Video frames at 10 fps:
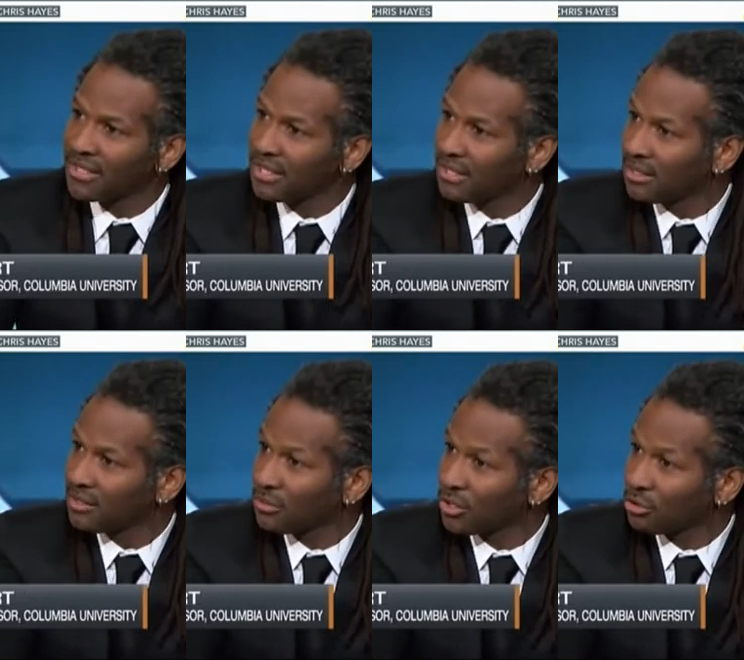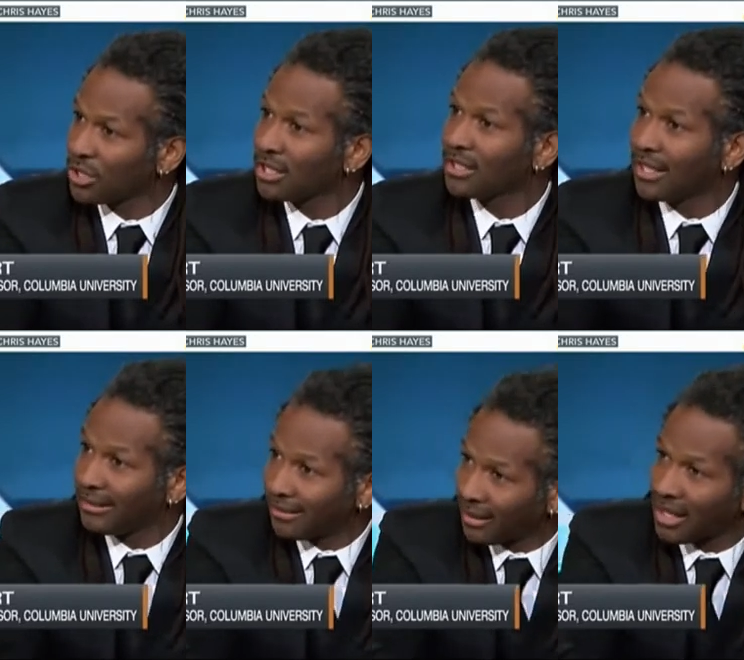deficit disorder drug
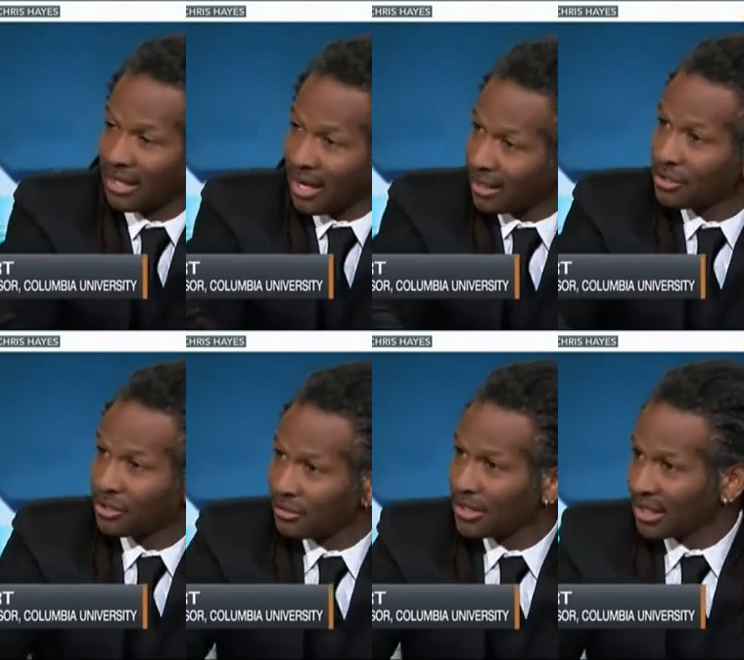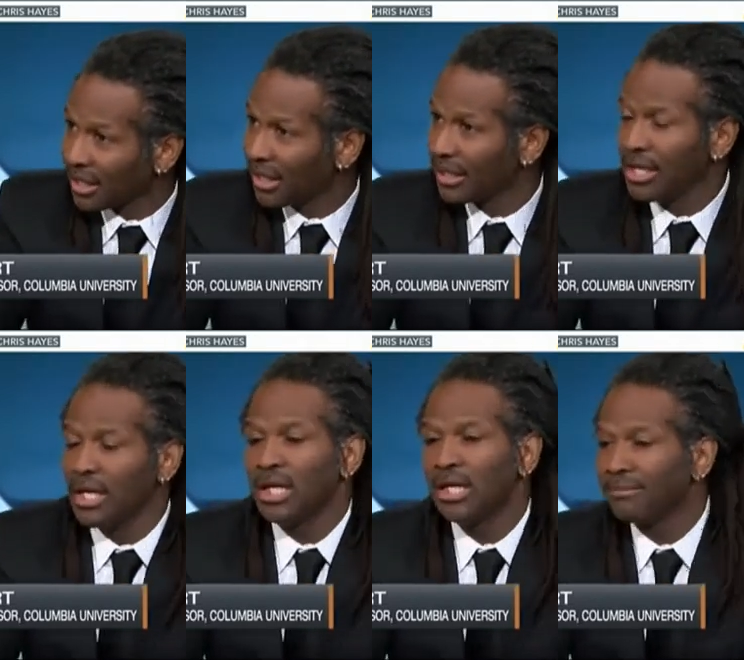that right. a lot of college students yep, take.
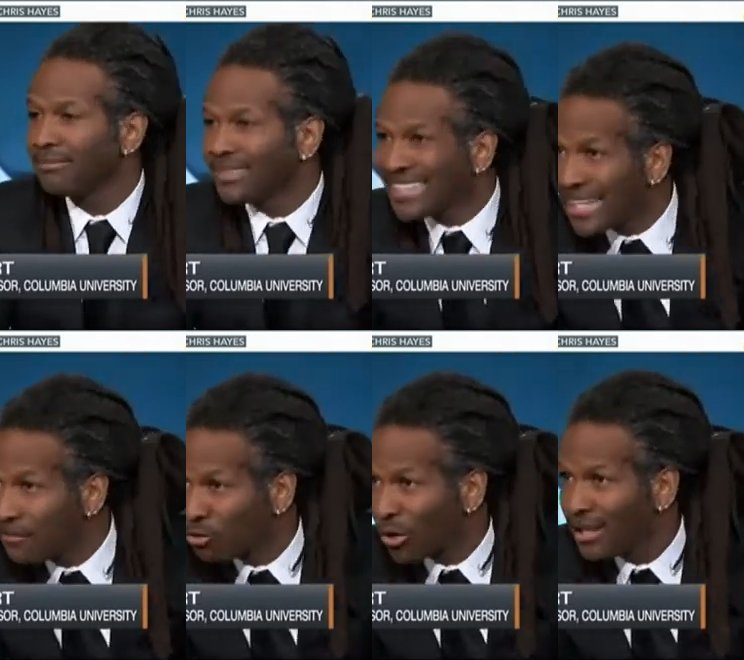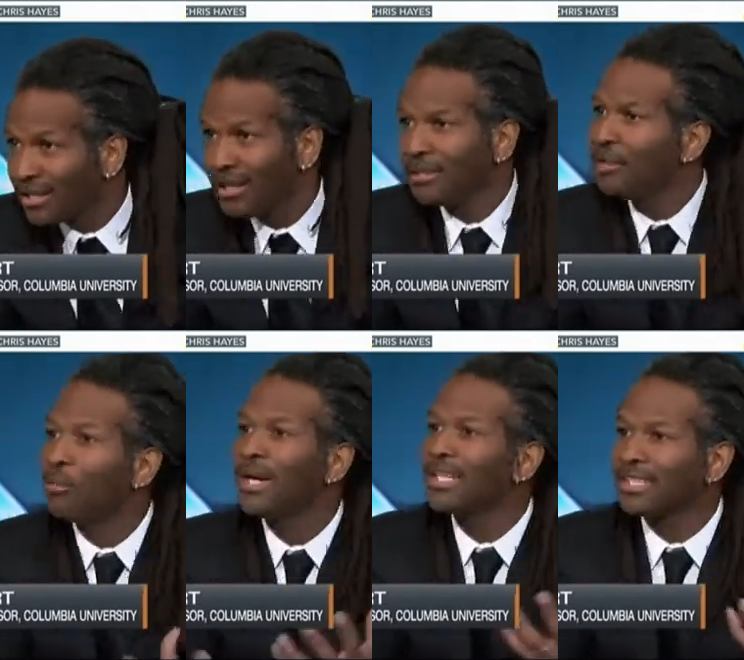Yep. Uh, same drug.
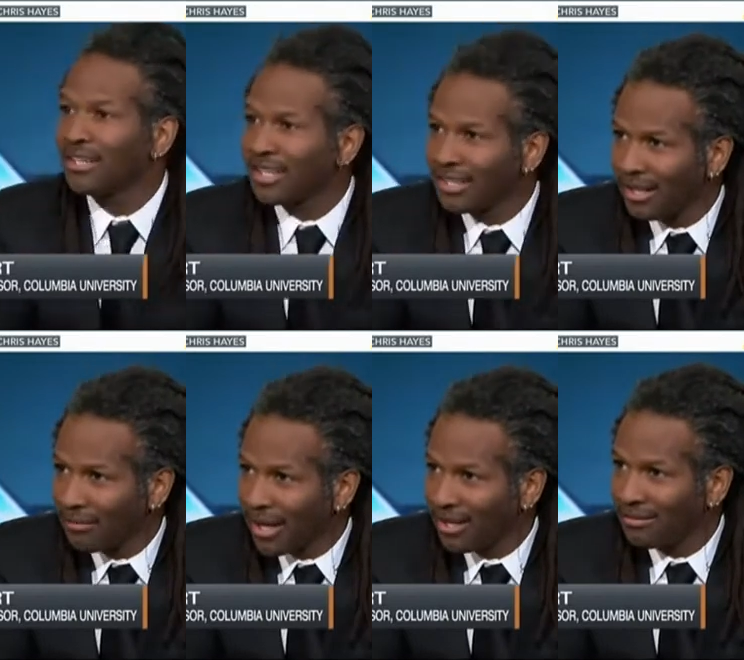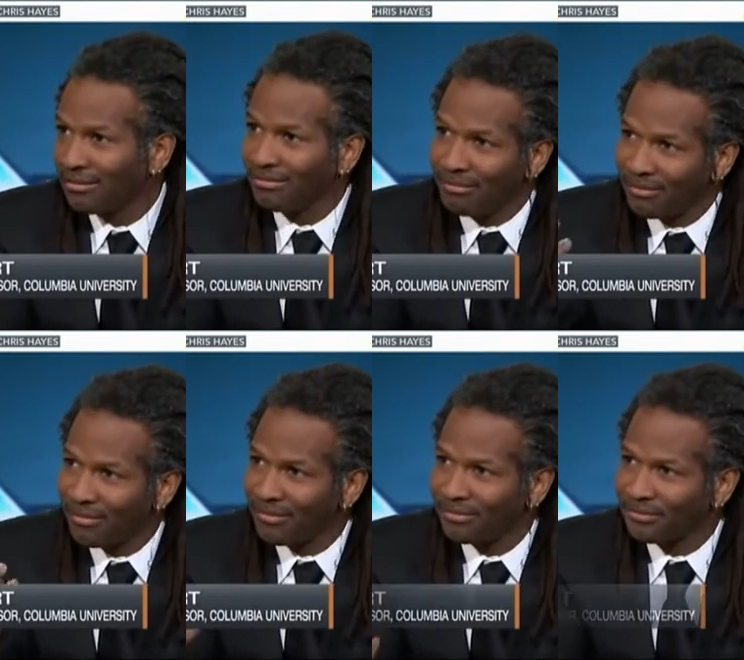Nobody's talking about. It's
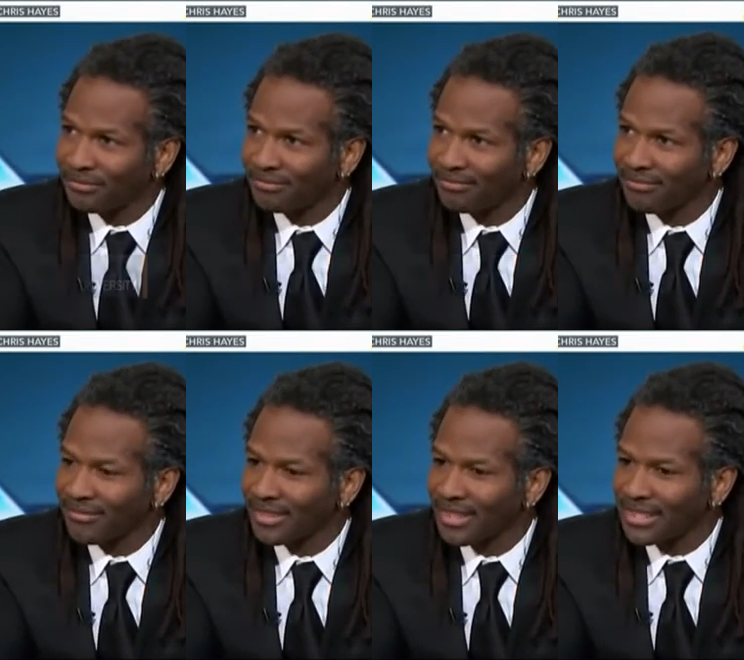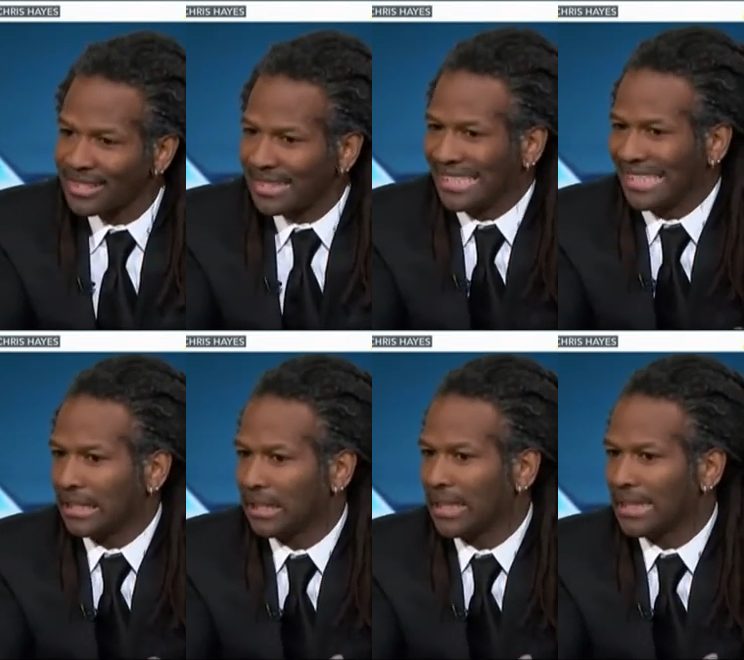not the same drug. It's the
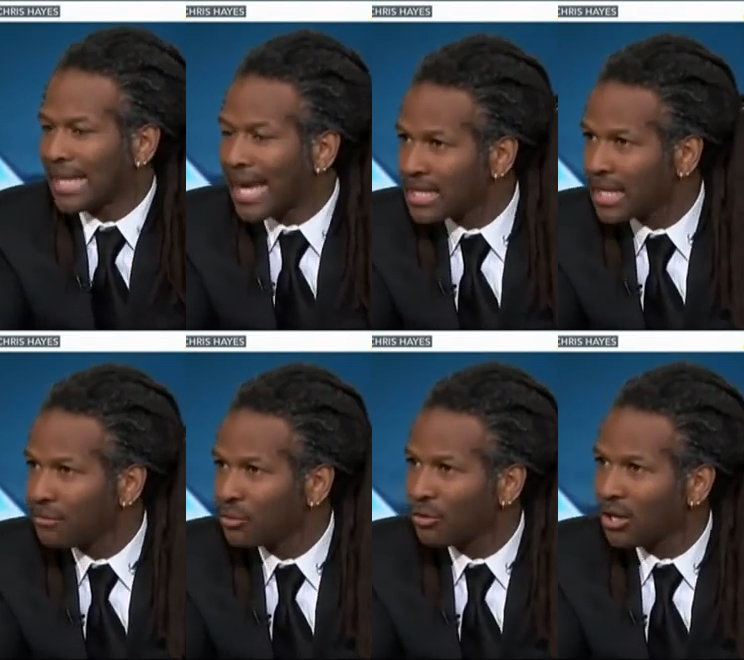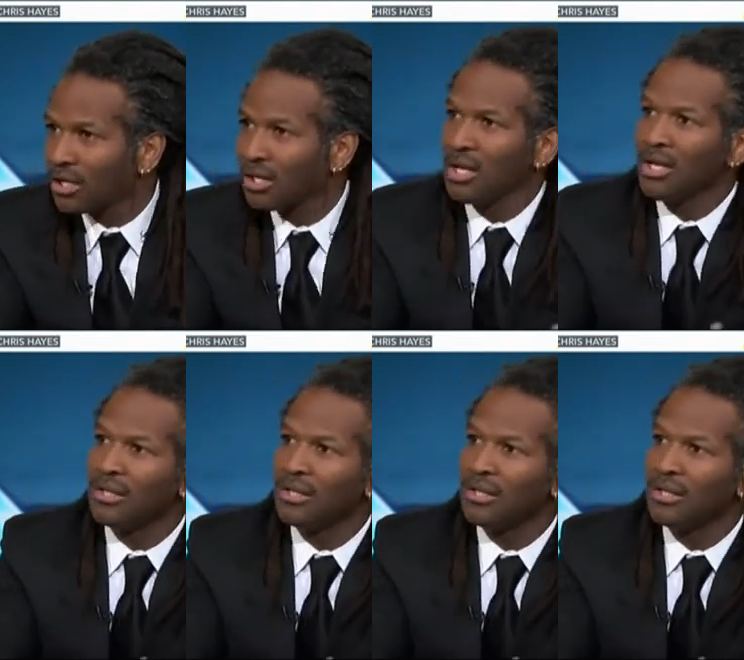exact same drug.